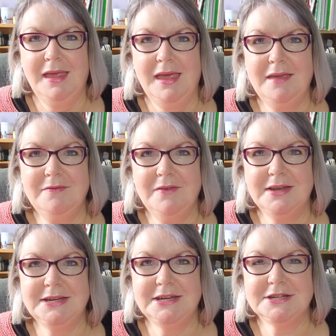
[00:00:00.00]
if I
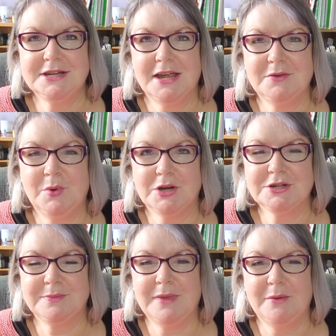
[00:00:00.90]
teach a
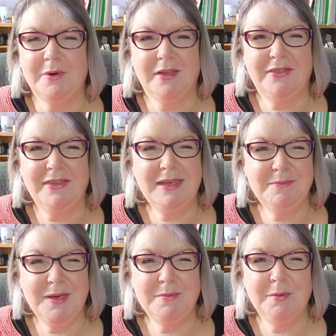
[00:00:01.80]
workshop now where I think
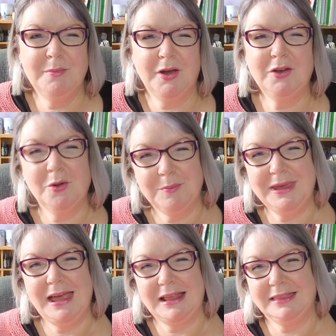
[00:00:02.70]
people might not
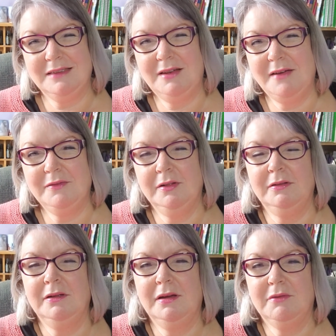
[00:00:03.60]
be at the
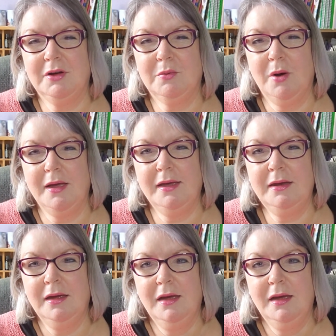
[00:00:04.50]
level required,